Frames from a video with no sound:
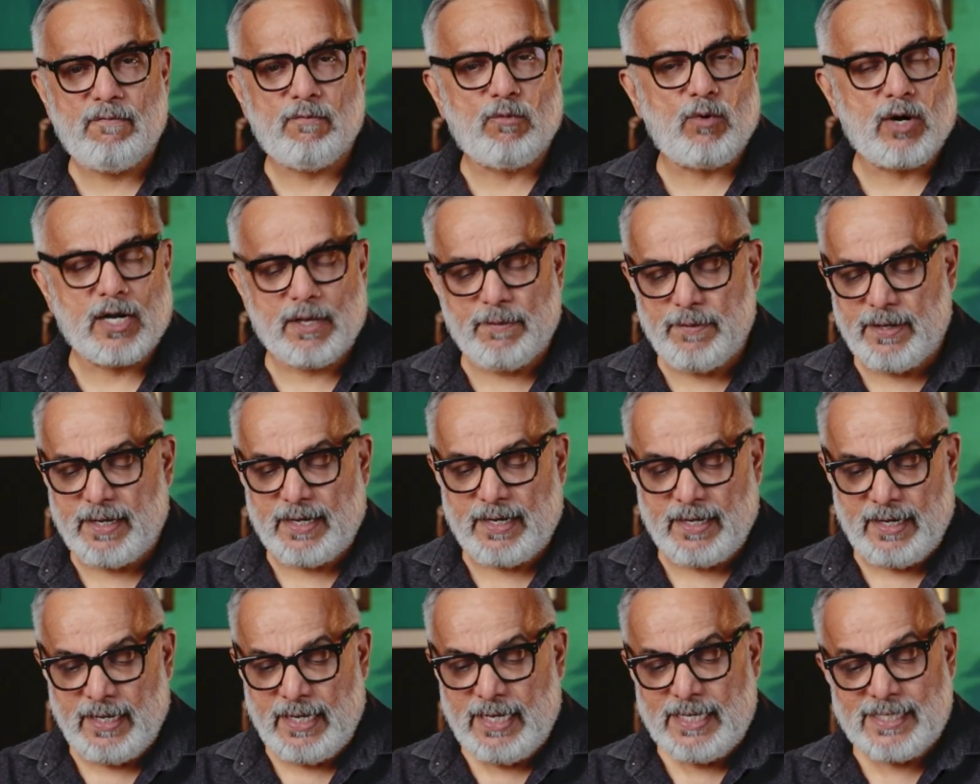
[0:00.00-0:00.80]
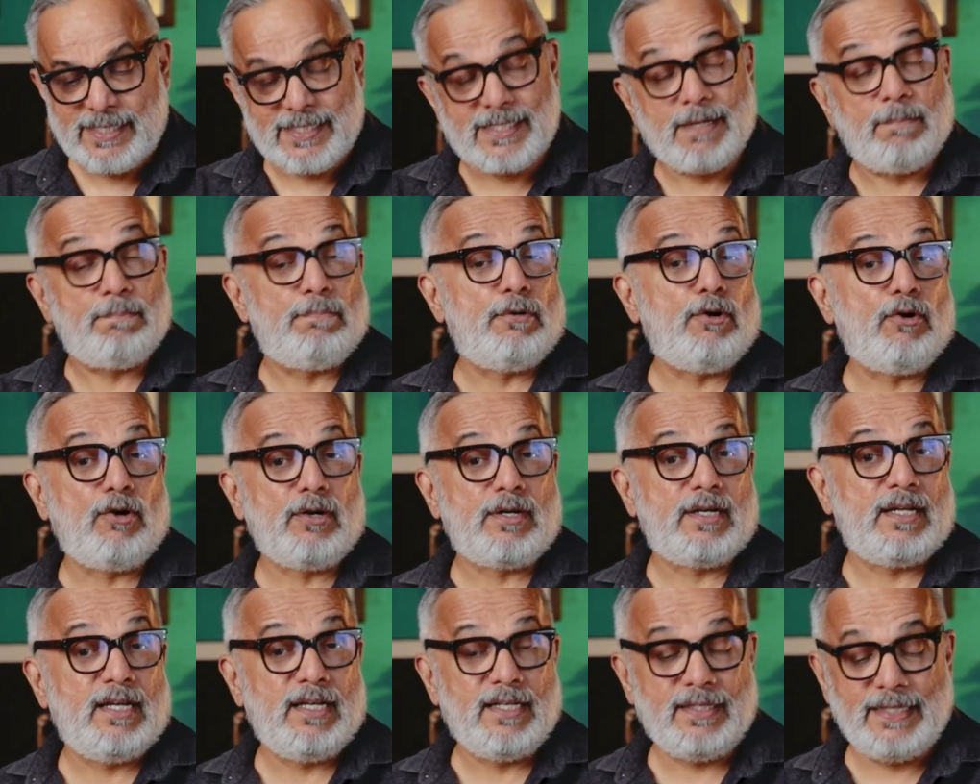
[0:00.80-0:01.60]
whatever
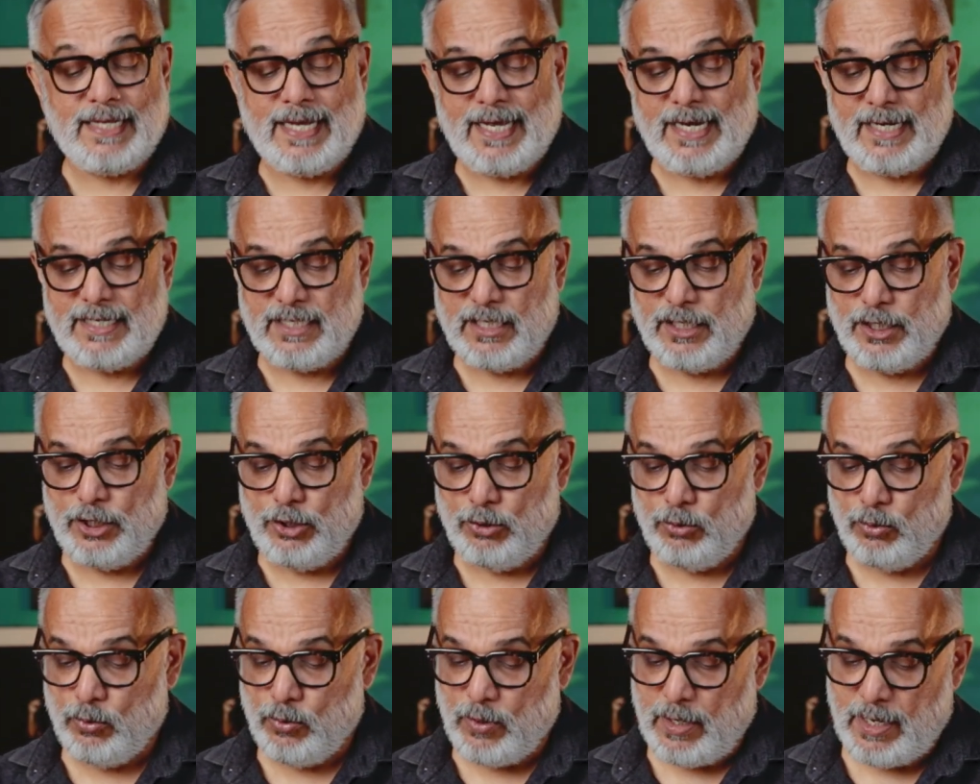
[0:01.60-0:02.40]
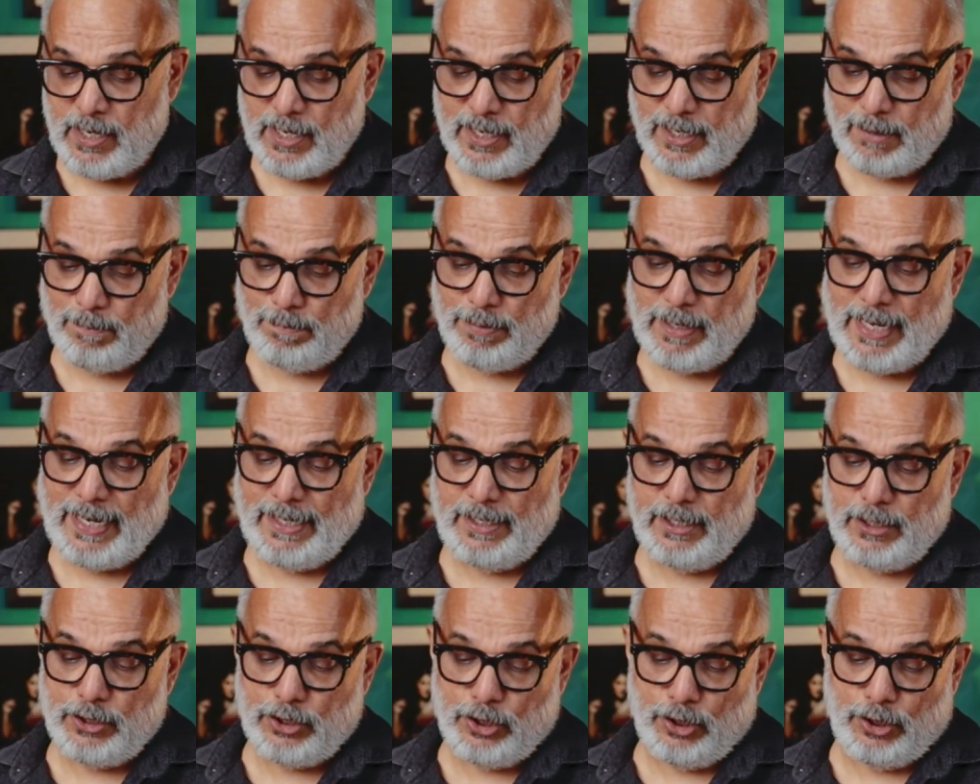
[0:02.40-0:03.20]
support that you are
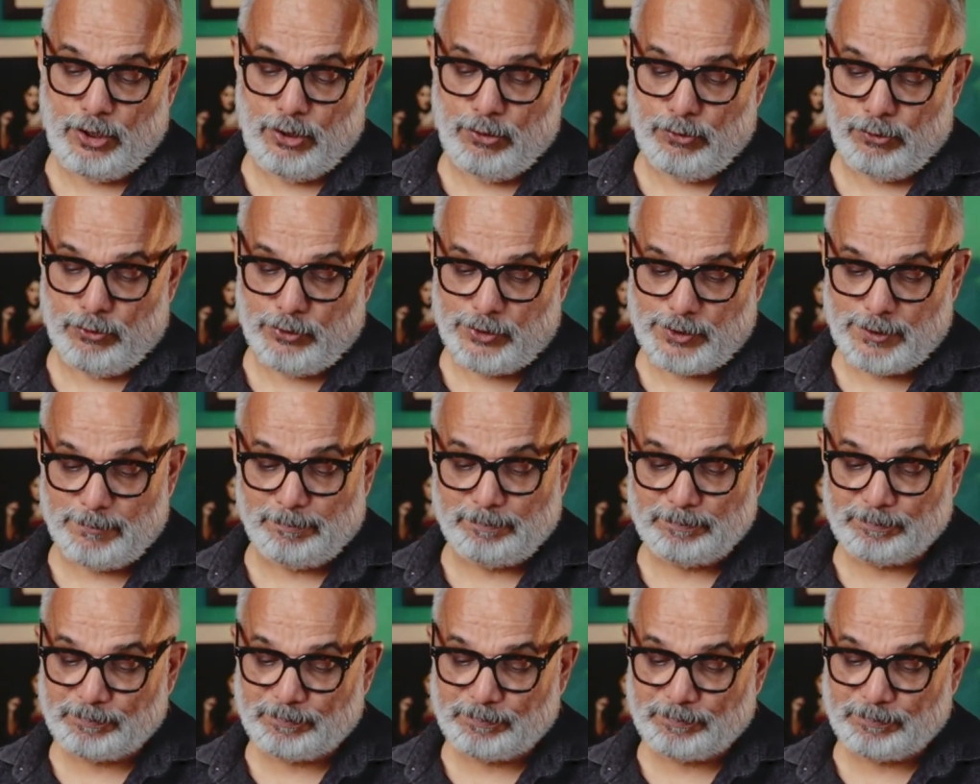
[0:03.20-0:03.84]
planning to use.